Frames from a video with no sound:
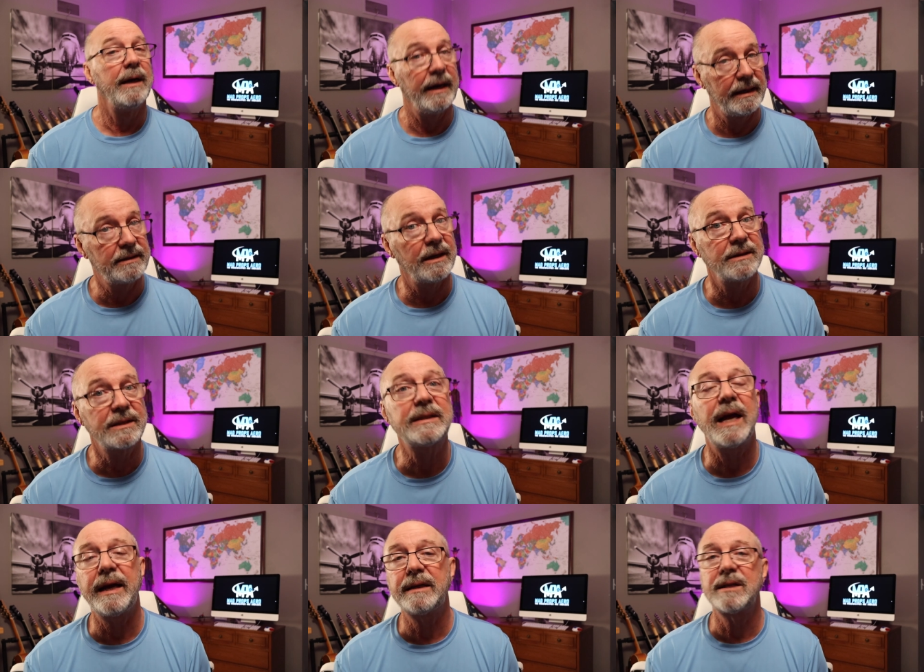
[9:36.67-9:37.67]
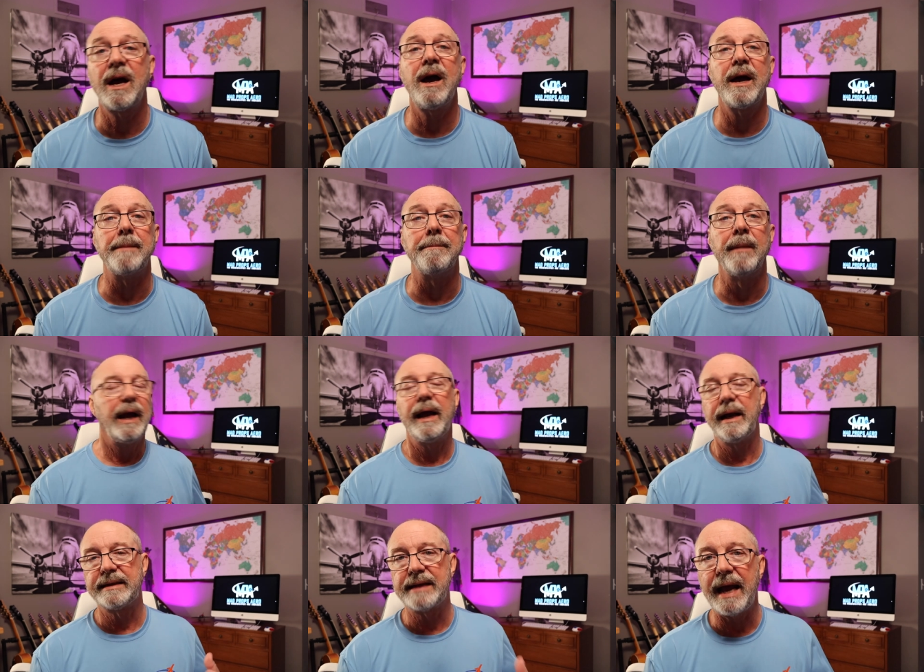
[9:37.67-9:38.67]
It does take time.
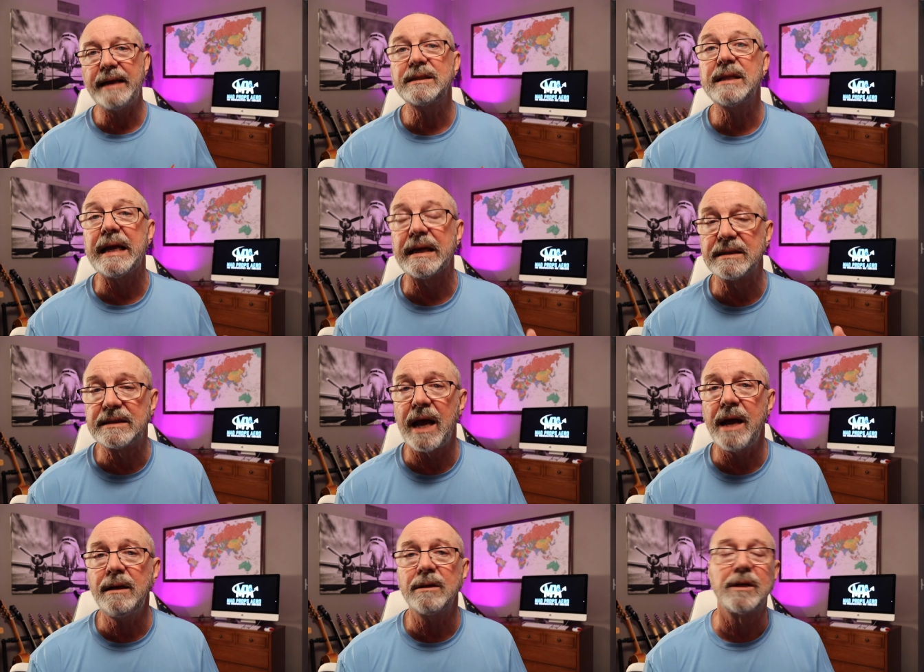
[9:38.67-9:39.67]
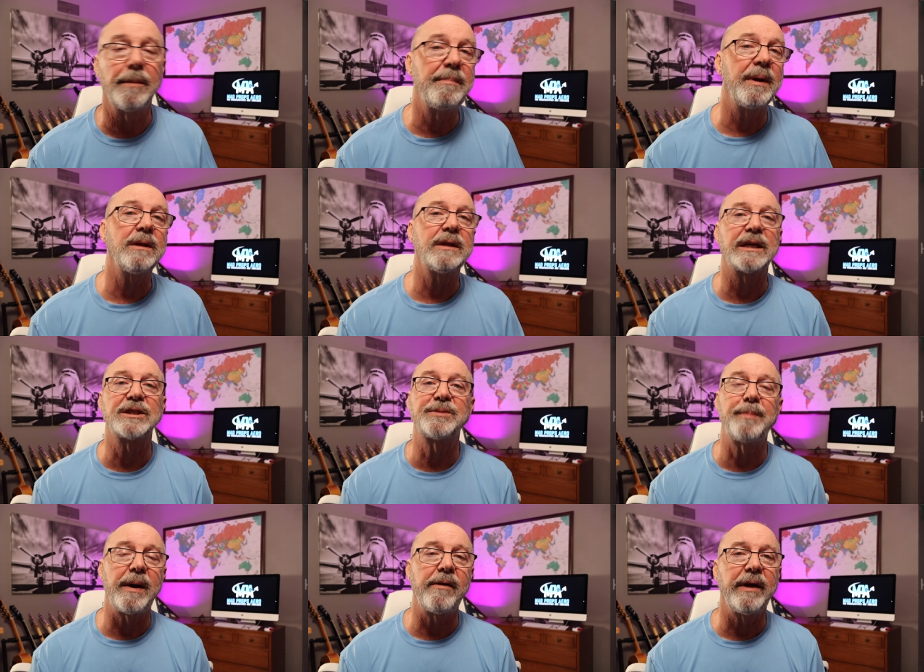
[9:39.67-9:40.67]
It takes the intent to build
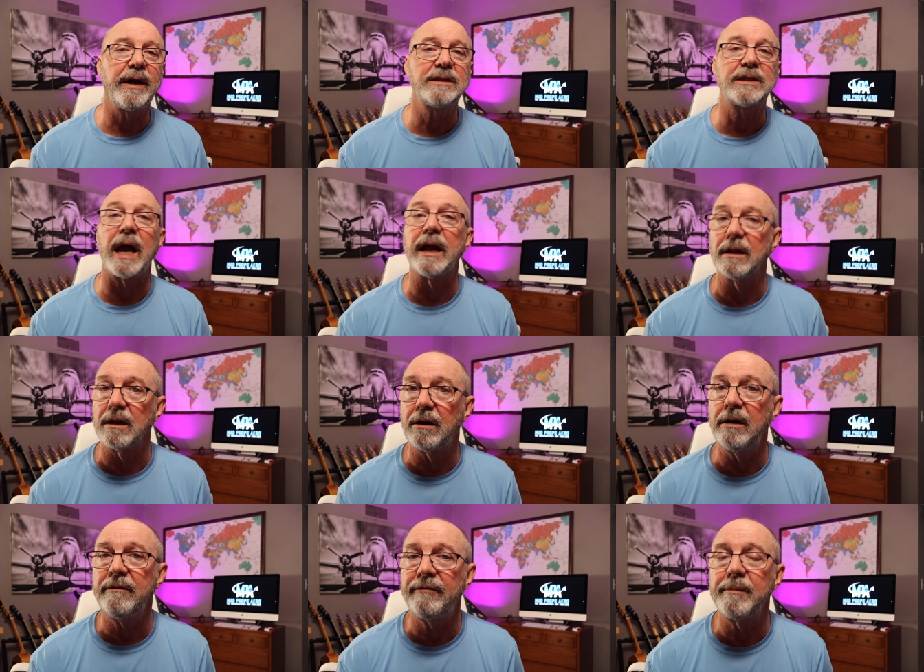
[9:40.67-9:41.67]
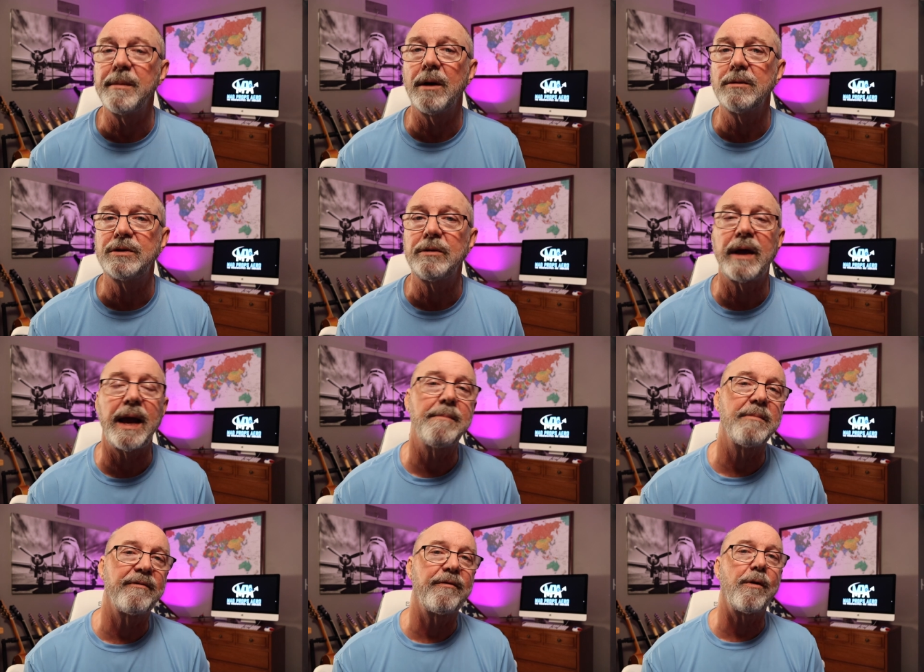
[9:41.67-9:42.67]
experience and learn from those who
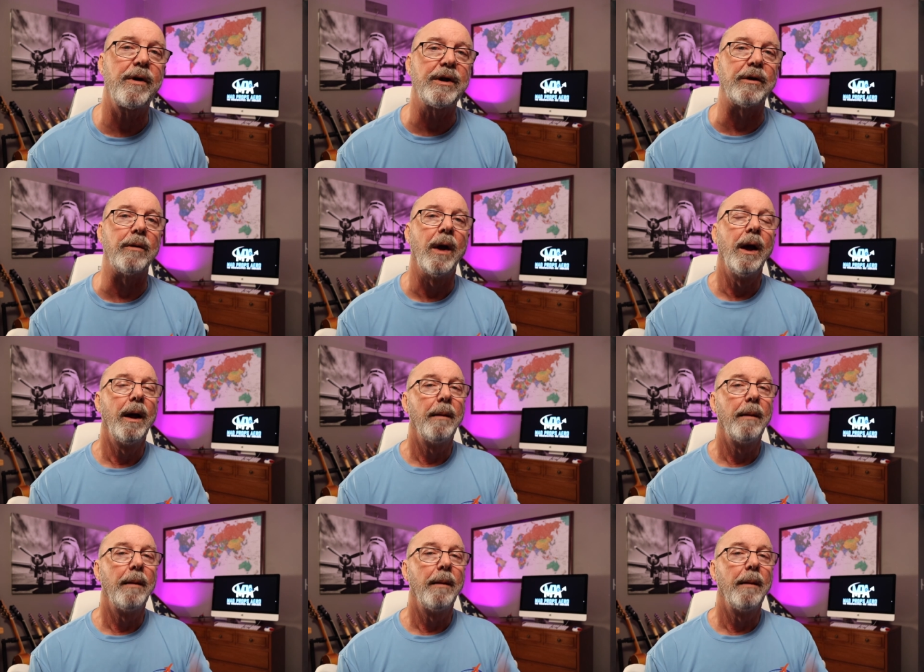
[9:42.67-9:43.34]
came before you.